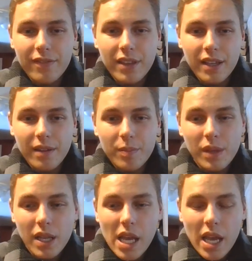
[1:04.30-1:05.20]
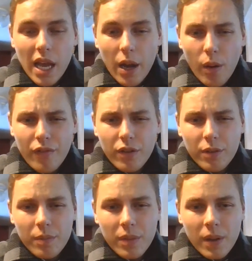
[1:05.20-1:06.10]
thing.
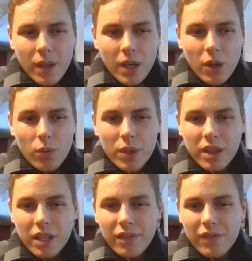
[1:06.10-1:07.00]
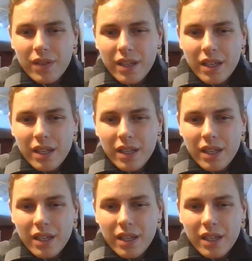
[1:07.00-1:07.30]
However, we live